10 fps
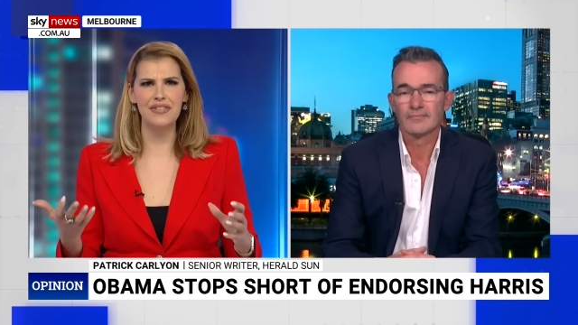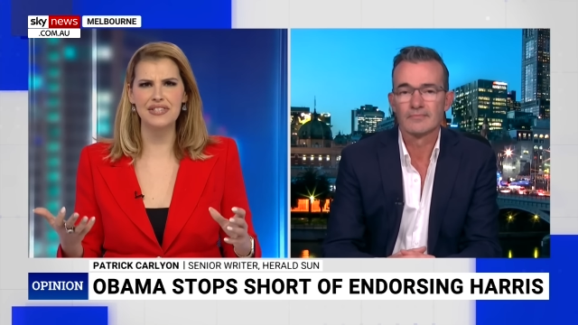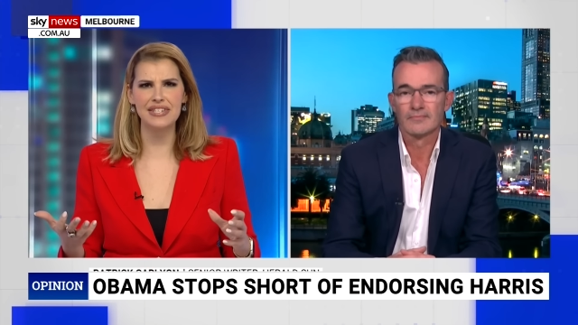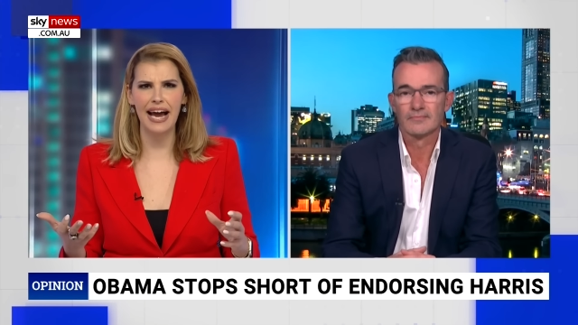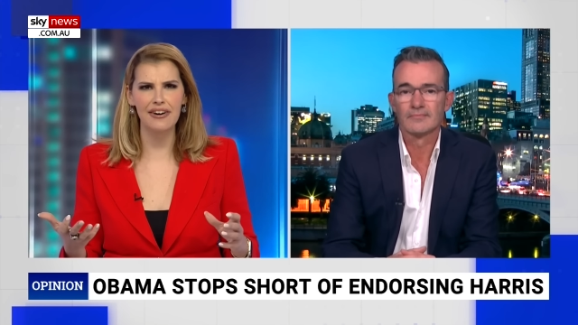
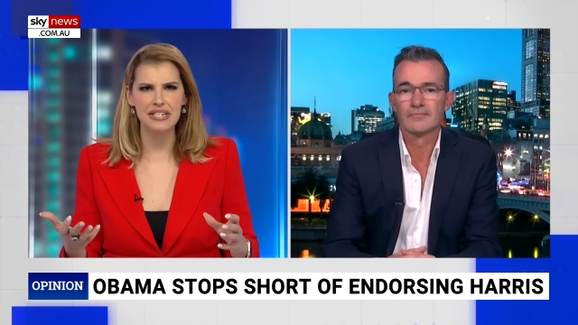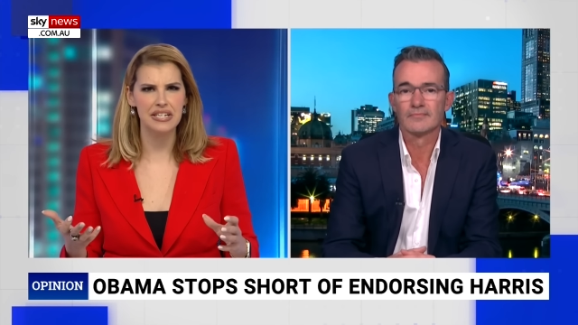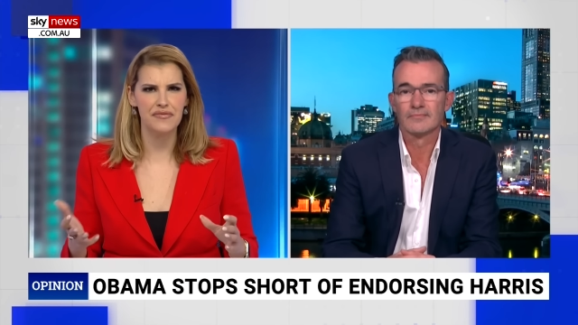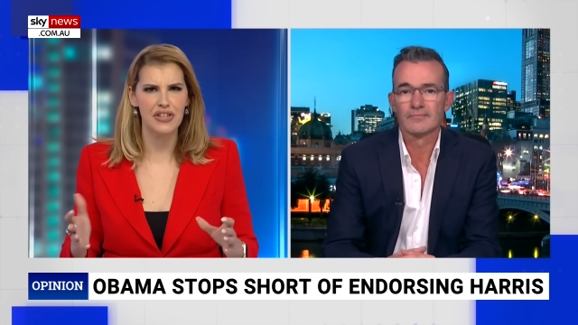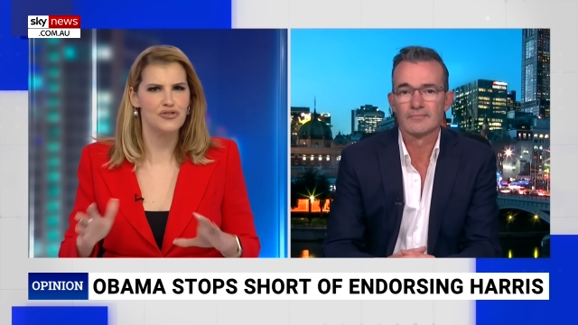Speaker 1: this
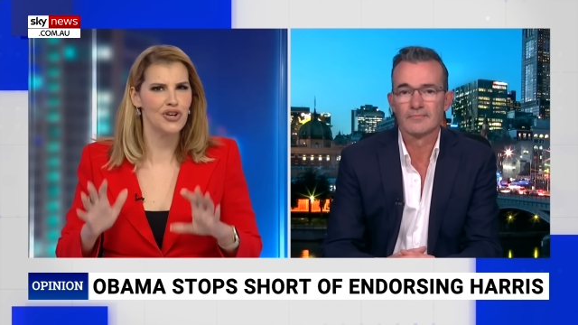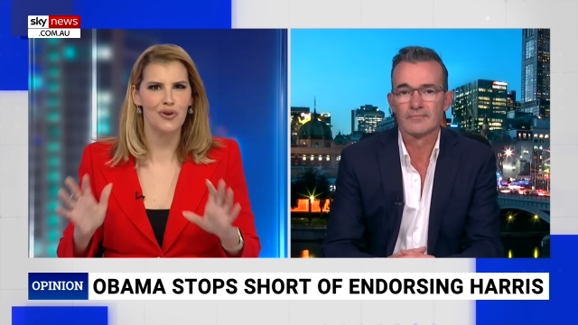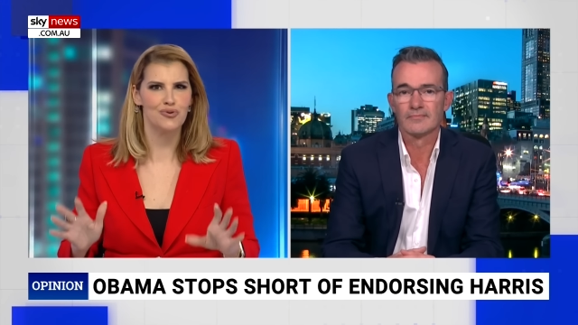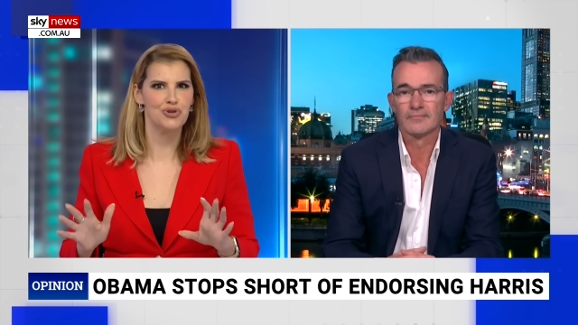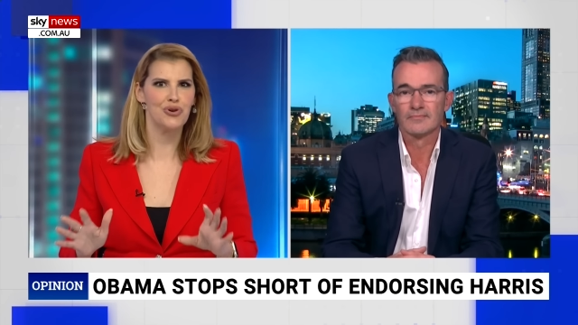narrative that
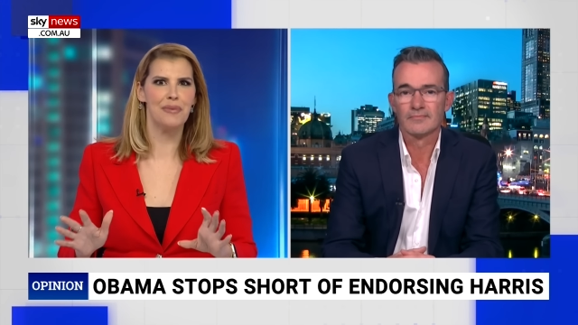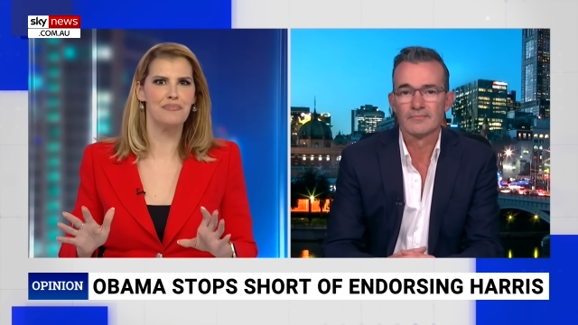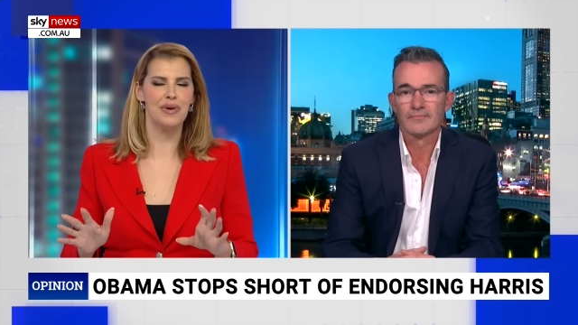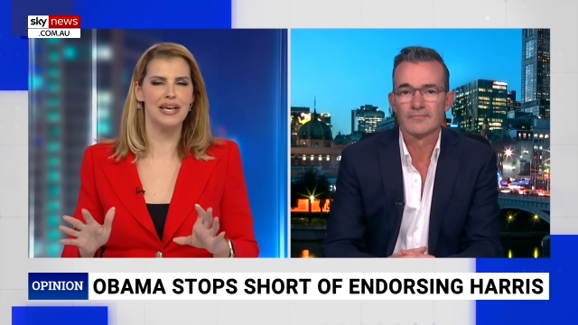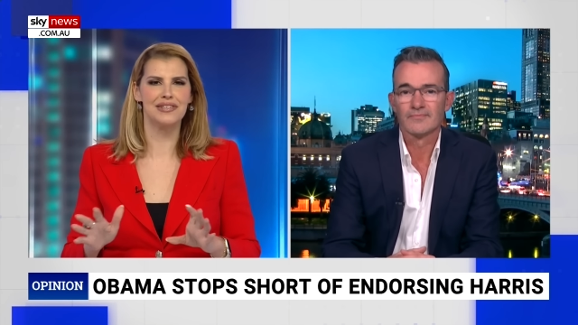Donald
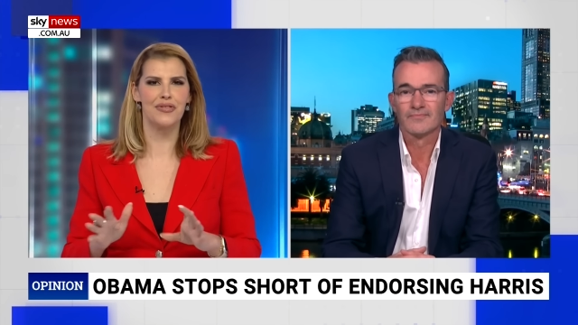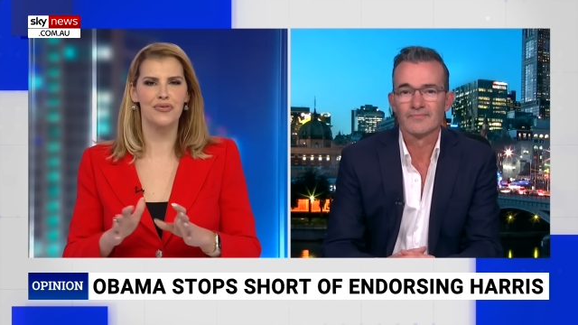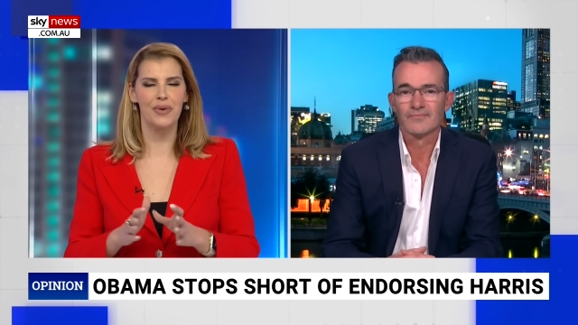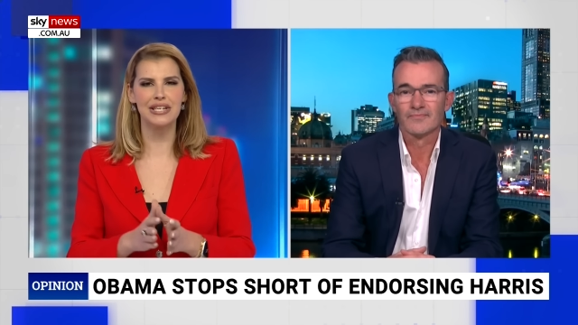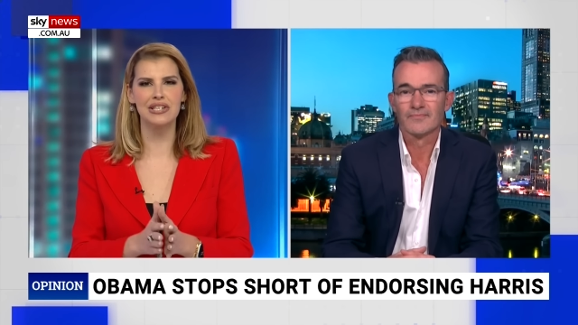Trump is a
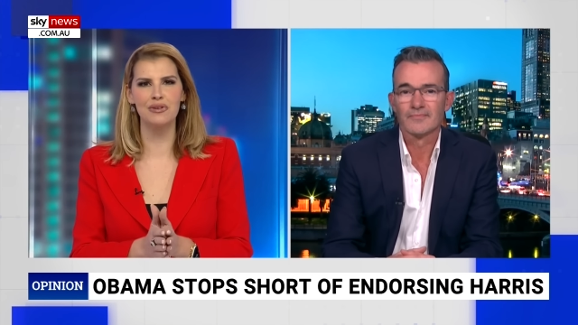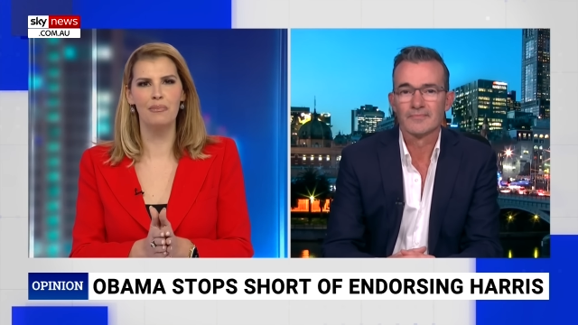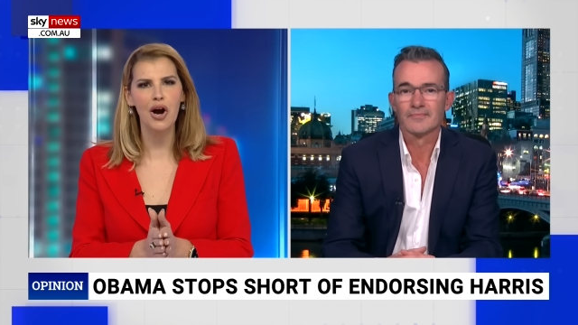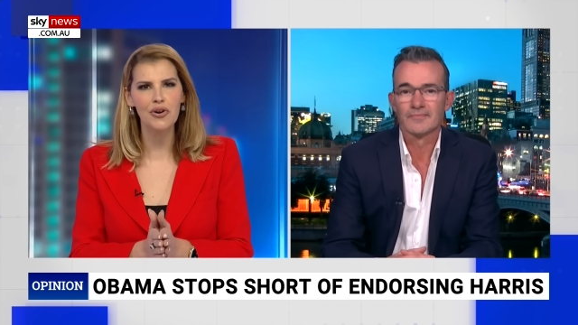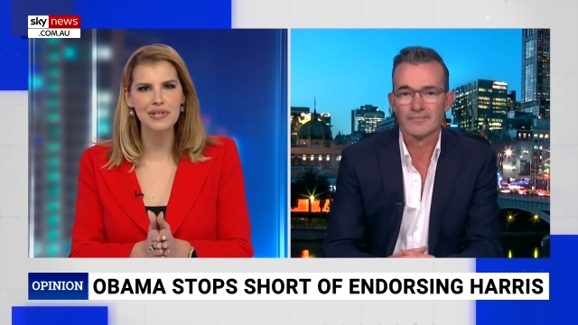threat to
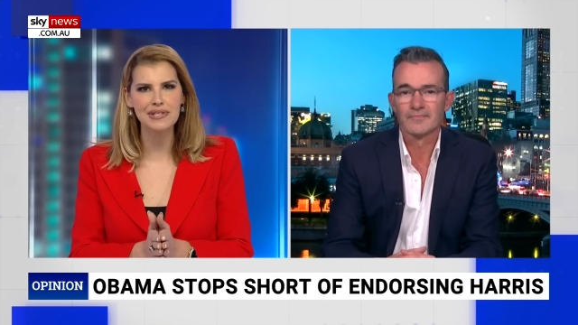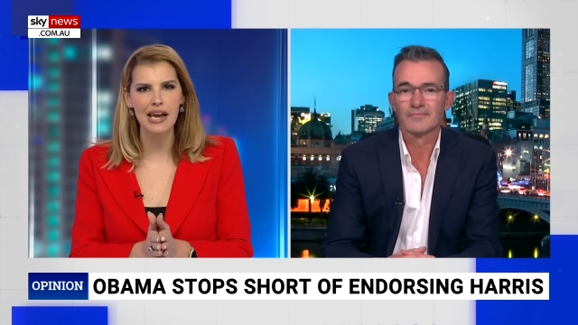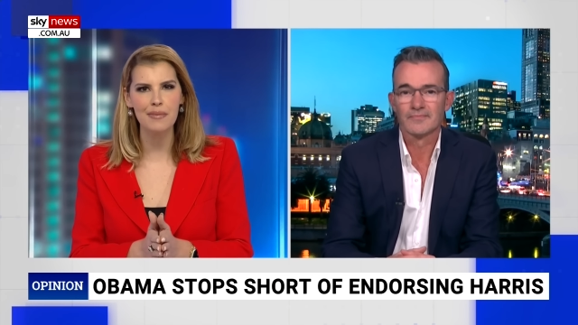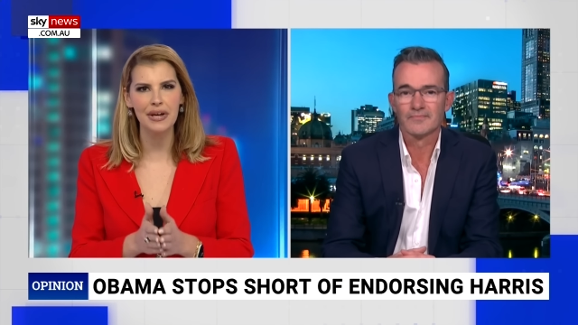democracy,